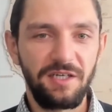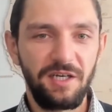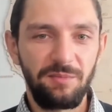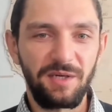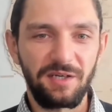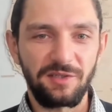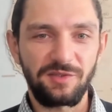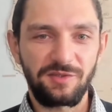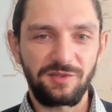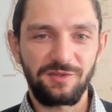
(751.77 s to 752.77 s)

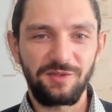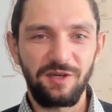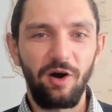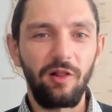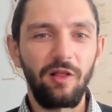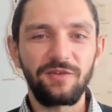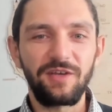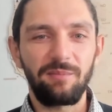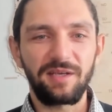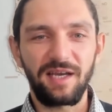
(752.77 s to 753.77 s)
Because all of the
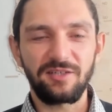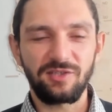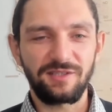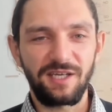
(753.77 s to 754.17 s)
applications